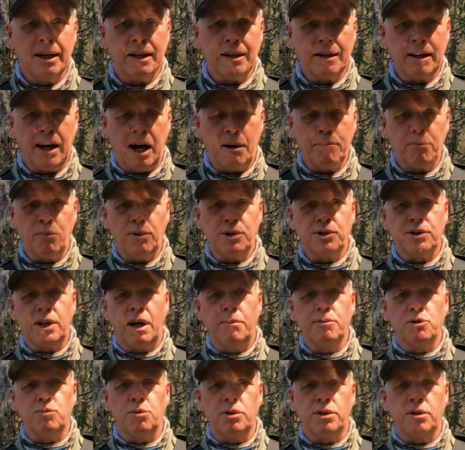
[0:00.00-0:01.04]
cup which
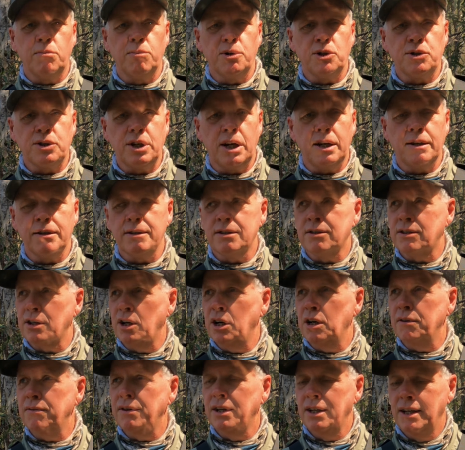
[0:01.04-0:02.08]
comes with the machine
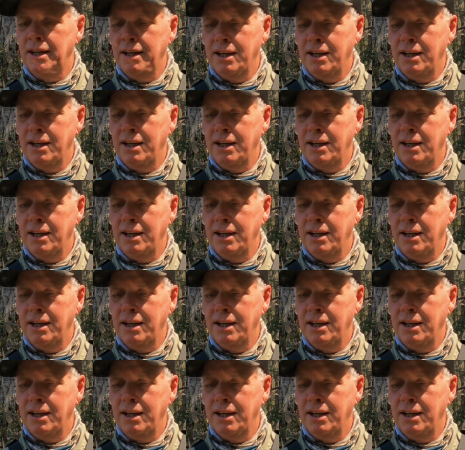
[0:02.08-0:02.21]
itself.